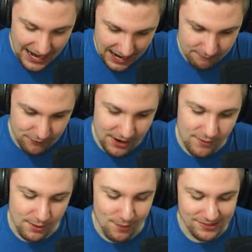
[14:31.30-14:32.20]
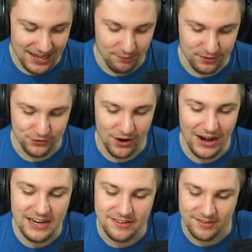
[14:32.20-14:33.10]
and really, what they were
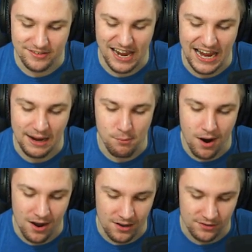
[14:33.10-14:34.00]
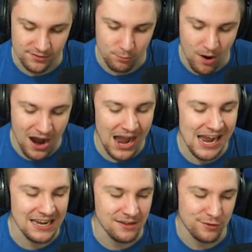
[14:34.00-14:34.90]
trying to say was,
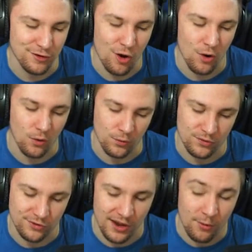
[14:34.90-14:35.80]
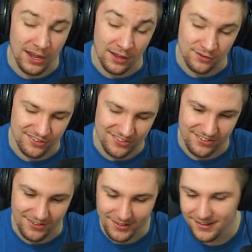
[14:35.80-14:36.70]
"Why so
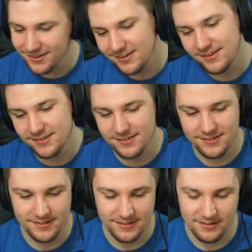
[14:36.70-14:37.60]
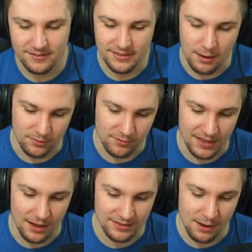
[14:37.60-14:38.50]
serious?" That was
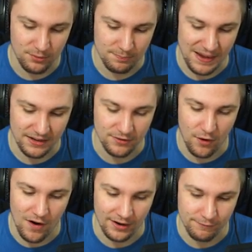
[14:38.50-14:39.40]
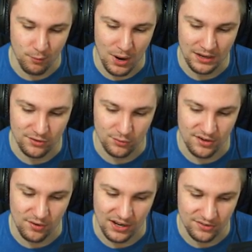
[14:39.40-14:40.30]
that, that was pig talk for why so
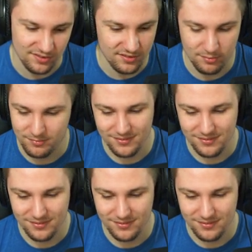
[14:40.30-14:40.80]
serious.